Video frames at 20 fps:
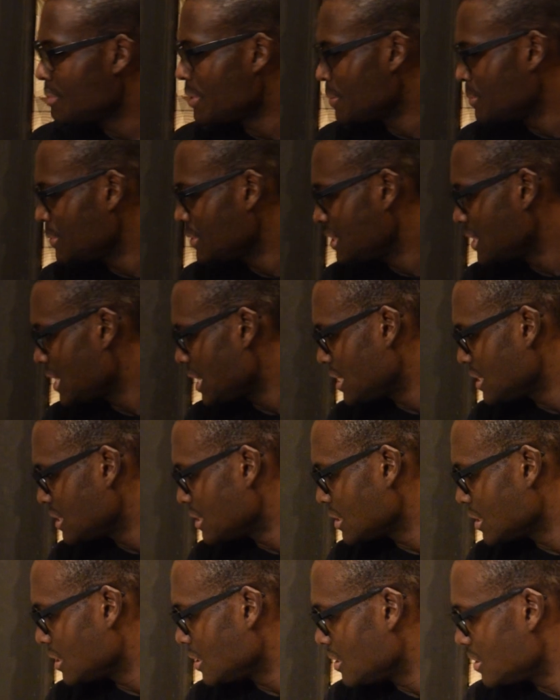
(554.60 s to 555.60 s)
Bible
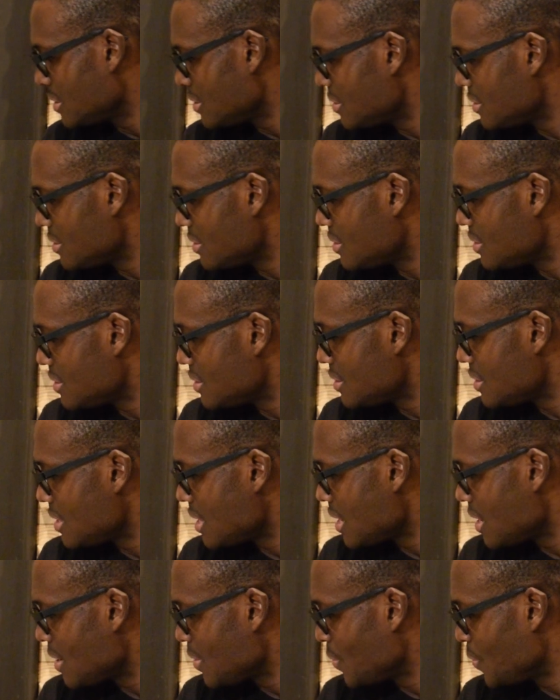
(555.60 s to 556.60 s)
says
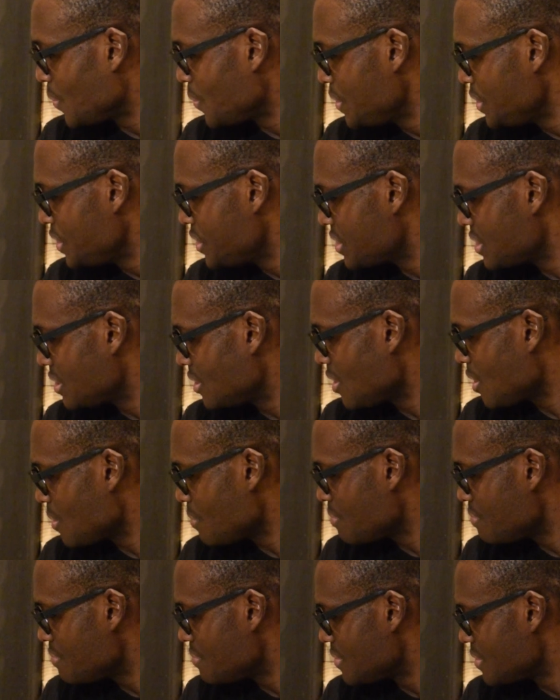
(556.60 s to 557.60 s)
that we should not
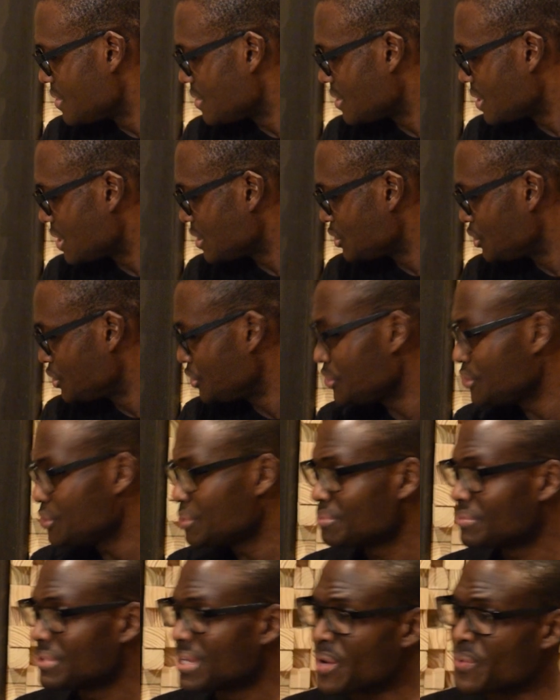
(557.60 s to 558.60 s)

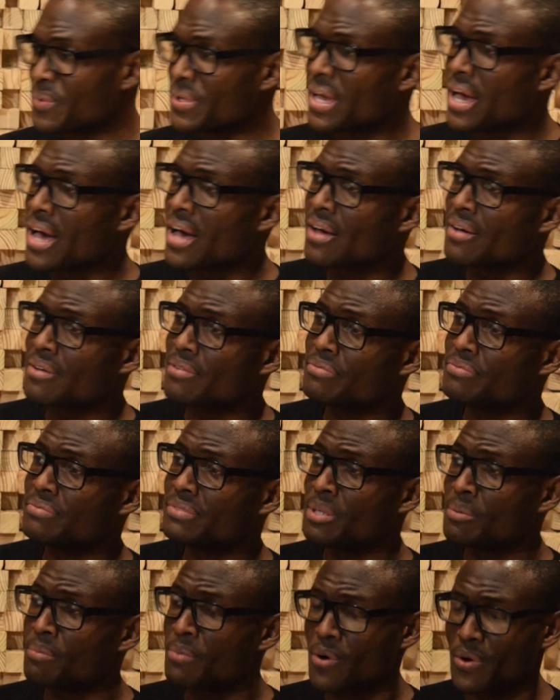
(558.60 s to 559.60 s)
assume that we have
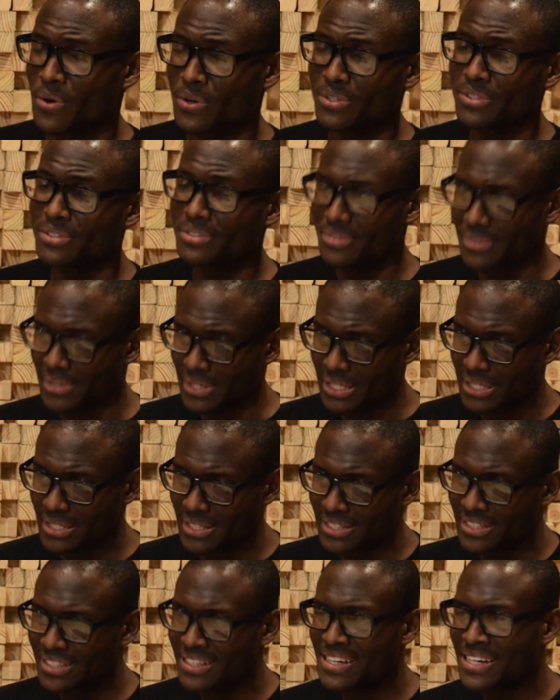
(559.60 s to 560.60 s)
tomorrow, right?
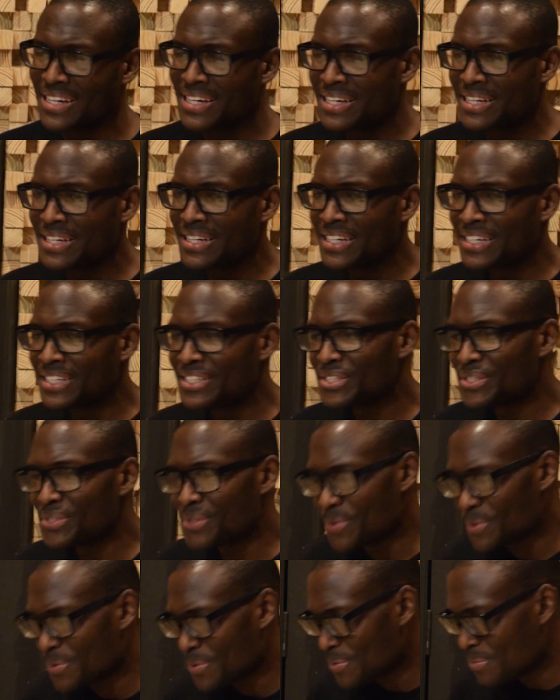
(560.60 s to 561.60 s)

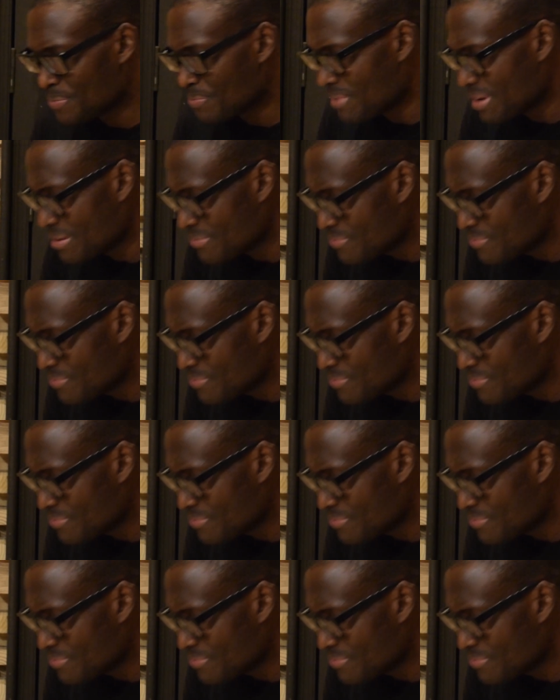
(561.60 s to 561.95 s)
So my